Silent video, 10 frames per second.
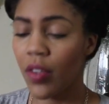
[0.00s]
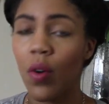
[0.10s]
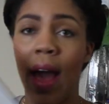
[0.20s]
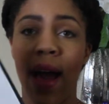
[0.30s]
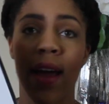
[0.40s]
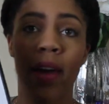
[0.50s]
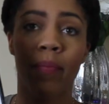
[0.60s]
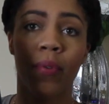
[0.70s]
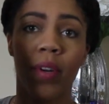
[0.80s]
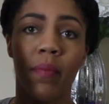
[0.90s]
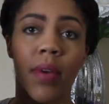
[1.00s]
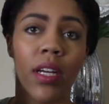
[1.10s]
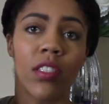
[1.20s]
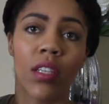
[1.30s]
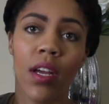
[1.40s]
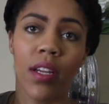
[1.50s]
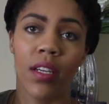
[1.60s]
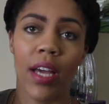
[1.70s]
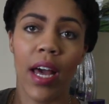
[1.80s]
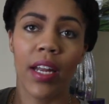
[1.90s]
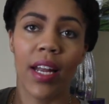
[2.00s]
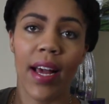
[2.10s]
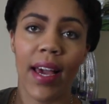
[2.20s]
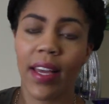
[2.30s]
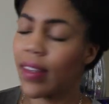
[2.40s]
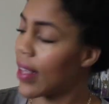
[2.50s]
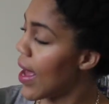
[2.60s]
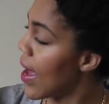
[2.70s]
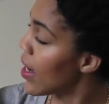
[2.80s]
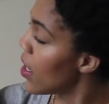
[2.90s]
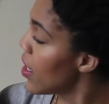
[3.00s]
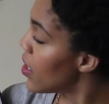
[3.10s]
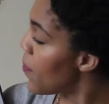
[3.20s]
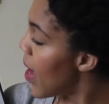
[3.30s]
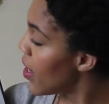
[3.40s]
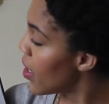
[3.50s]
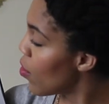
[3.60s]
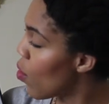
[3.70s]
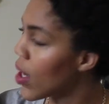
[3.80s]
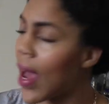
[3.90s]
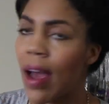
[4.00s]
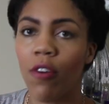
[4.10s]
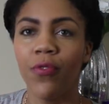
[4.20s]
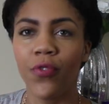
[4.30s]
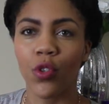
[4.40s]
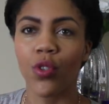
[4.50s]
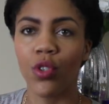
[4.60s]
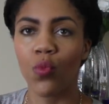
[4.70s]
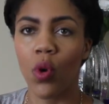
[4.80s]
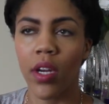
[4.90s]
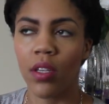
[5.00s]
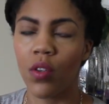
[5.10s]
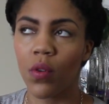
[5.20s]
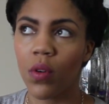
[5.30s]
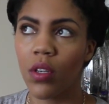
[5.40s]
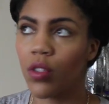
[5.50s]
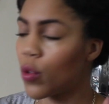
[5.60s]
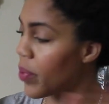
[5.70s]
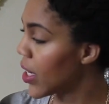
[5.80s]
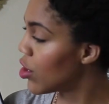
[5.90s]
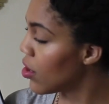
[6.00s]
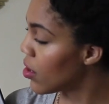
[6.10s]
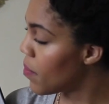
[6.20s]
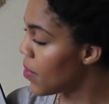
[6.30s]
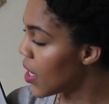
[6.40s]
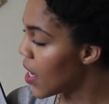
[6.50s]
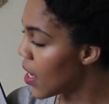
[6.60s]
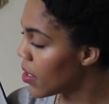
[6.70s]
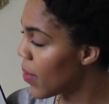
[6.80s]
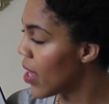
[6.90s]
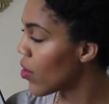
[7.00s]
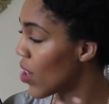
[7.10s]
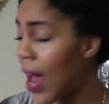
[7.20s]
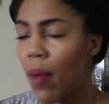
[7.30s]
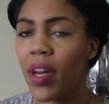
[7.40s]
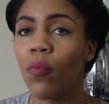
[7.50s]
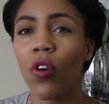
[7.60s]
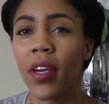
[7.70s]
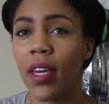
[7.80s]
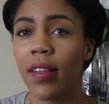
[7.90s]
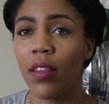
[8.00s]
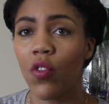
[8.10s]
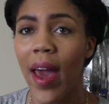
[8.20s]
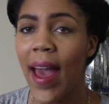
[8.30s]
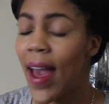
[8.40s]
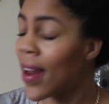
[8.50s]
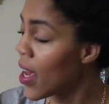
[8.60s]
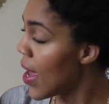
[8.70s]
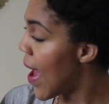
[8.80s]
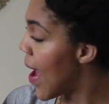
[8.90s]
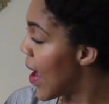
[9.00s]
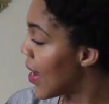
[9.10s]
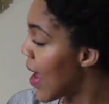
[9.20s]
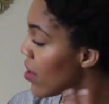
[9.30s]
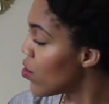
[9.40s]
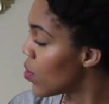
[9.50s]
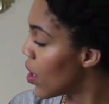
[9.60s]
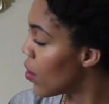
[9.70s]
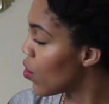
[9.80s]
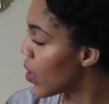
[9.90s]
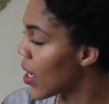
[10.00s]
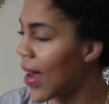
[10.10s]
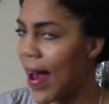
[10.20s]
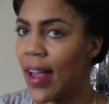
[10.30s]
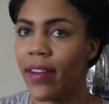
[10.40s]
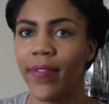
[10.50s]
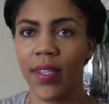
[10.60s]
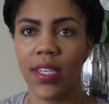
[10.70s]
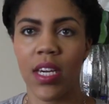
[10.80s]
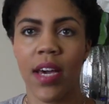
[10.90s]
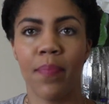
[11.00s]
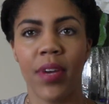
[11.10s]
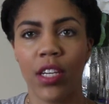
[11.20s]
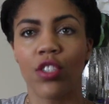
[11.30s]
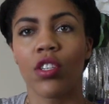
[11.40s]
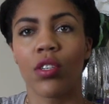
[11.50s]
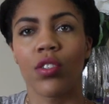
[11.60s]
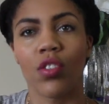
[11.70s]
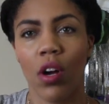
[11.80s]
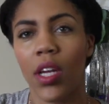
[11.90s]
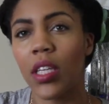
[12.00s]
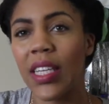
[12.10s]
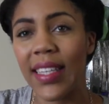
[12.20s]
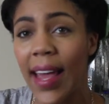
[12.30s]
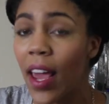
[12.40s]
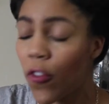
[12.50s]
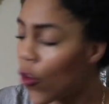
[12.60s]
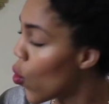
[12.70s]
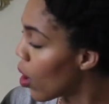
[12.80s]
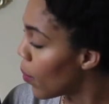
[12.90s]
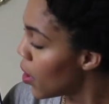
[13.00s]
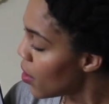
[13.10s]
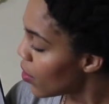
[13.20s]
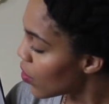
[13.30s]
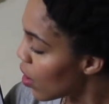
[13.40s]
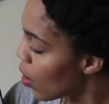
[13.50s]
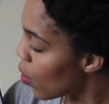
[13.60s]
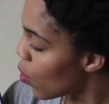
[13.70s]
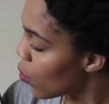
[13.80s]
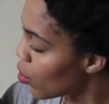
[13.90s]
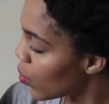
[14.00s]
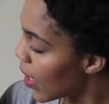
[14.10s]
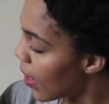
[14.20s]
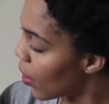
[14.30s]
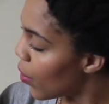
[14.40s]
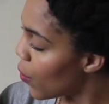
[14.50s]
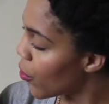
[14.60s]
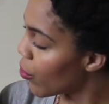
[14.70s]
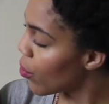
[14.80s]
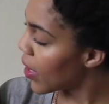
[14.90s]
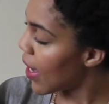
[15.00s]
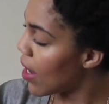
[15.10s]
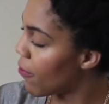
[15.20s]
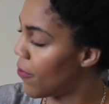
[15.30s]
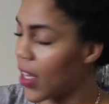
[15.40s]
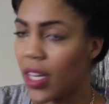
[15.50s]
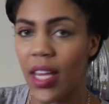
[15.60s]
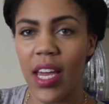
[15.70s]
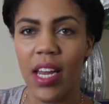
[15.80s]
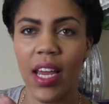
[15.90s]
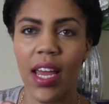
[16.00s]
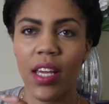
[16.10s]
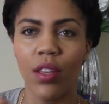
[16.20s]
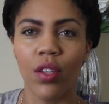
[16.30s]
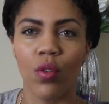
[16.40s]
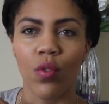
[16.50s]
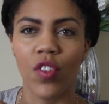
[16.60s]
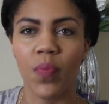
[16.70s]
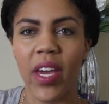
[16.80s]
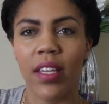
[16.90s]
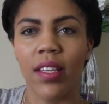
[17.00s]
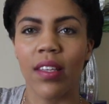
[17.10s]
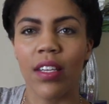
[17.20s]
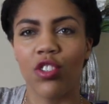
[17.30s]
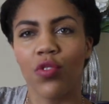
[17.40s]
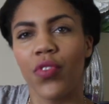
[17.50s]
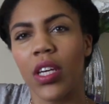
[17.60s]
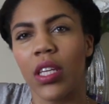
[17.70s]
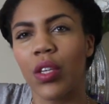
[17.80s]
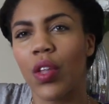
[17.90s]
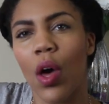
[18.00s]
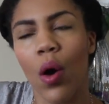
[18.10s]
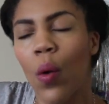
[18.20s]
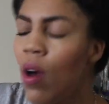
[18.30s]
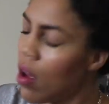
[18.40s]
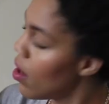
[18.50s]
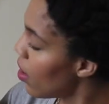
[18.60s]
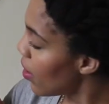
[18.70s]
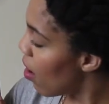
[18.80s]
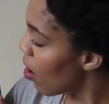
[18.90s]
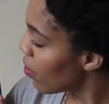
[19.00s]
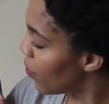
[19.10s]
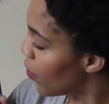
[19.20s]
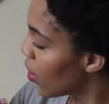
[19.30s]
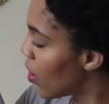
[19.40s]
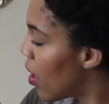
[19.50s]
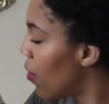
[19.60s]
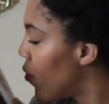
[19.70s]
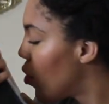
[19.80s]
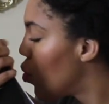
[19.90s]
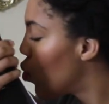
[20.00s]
so I am pretty much done, like I said. Depending on how full you want your little picture to be, depends on how many more kisses you add. And as you go, you can kind of see a picture starting to take form. So you can go through and kind of fill in any little spaces that you feel as though aren't full enough.